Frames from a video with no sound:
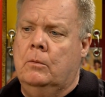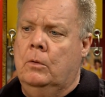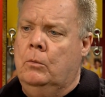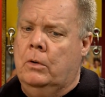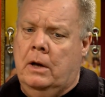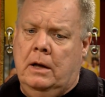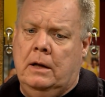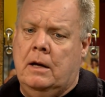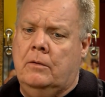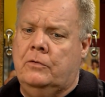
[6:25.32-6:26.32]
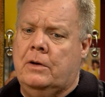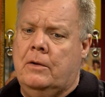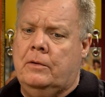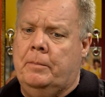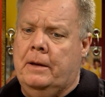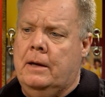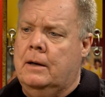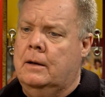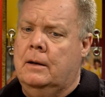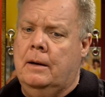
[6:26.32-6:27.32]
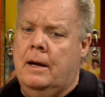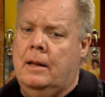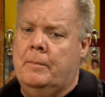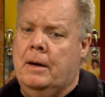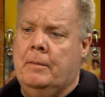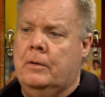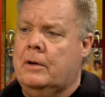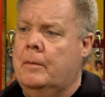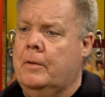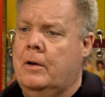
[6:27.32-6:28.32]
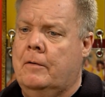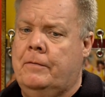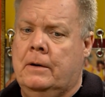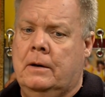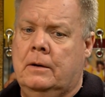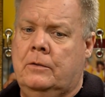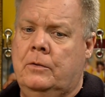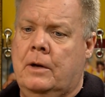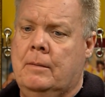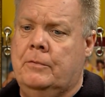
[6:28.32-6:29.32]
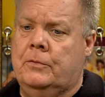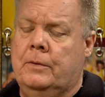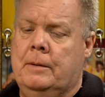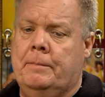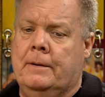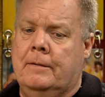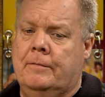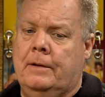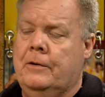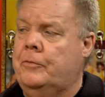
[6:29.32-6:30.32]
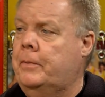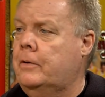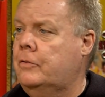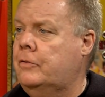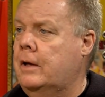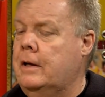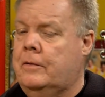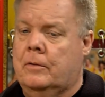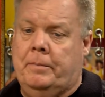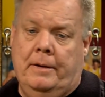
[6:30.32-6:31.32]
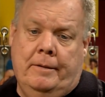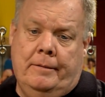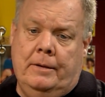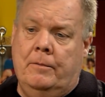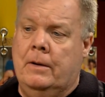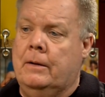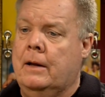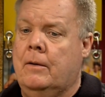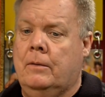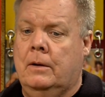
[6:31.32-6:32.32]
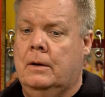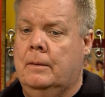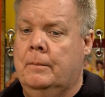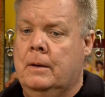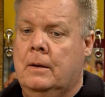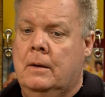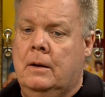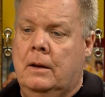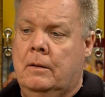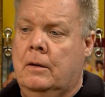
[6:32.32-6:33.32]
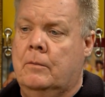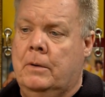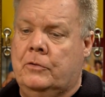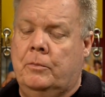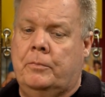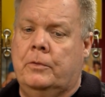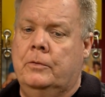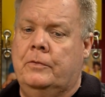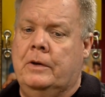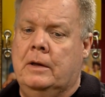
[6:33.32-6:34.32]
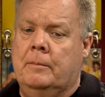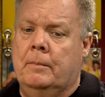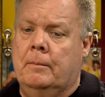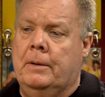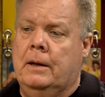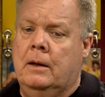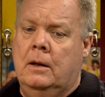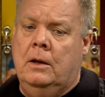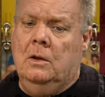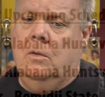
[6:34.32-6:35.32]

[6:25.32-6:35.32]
We're heading down south to play Alabama. They're coming off a 2-game sweep of Lake Superior State. They're playing really well now. They're a much improved team, but you know,